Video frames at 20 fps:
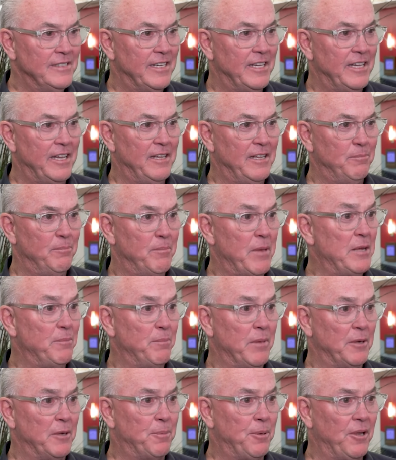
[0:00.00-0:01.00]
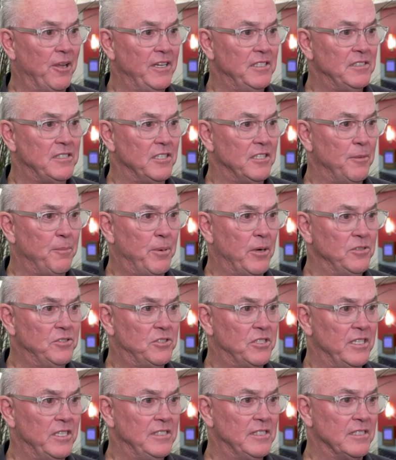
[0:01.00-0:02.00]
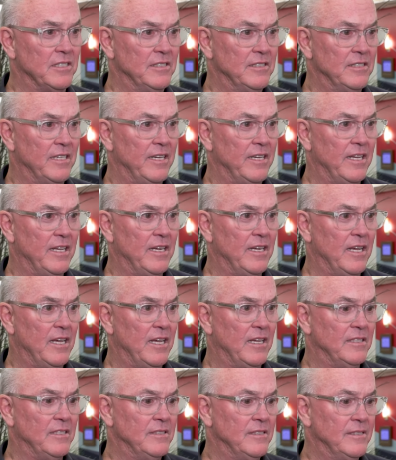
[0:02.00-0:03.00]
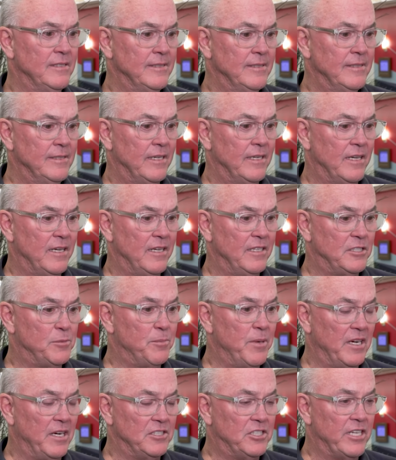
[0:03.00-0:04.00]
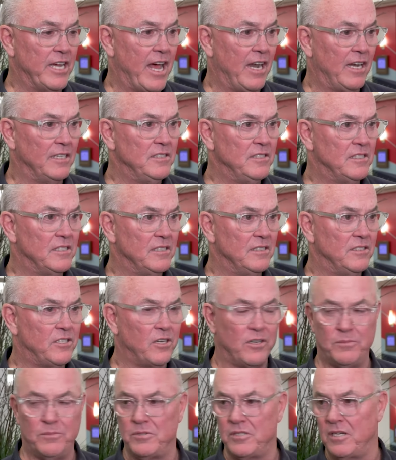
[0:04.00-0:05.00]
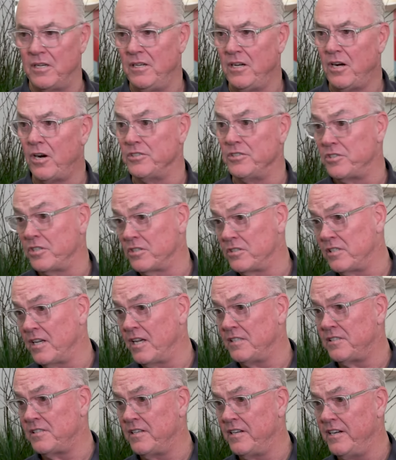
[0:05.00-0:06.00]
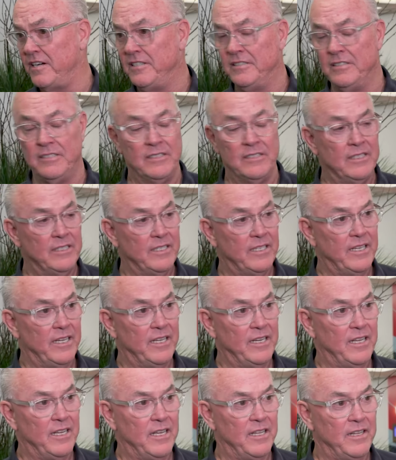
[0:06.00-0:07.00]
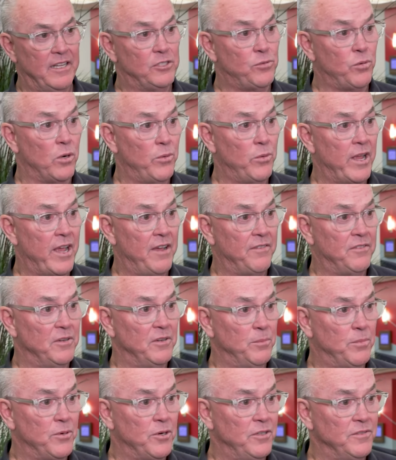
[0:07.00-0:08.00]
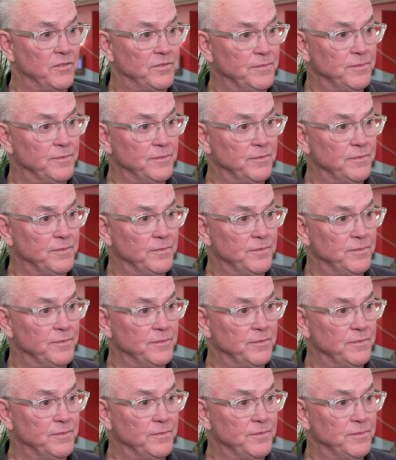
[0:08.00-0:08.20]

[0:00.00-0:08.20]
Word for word: and make big plays in the postseason, and it's been a challenge in terms of our success there, and that's where we have to improve.